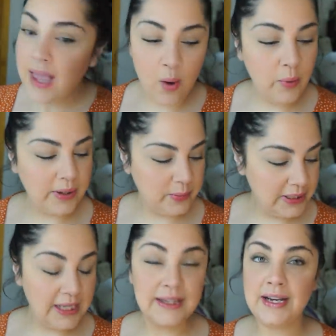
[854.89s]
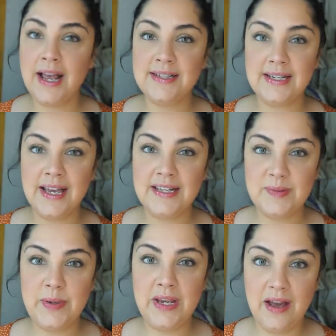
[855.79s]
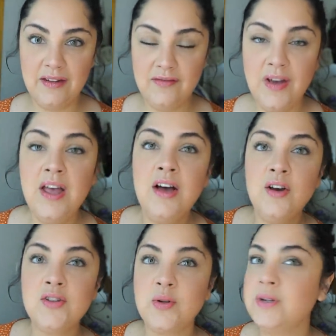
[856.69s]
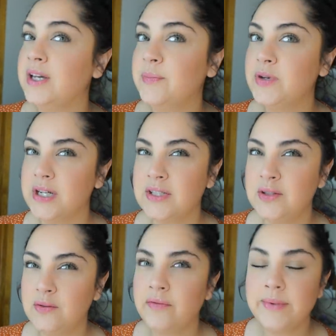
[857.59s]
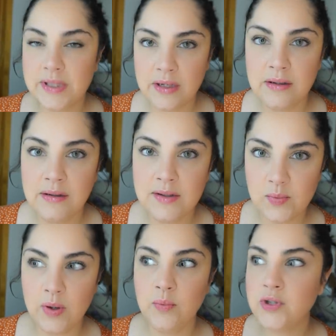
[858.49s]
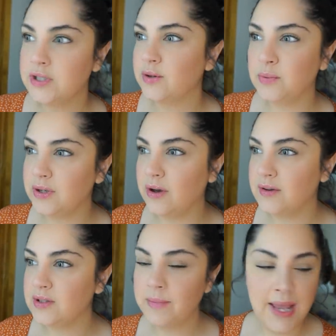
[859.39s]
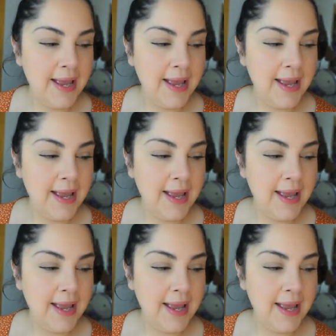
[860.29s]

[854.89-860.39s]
Oh, and I really like that it has like SPF. So it like protects you from the sun as well, which is like really awesome.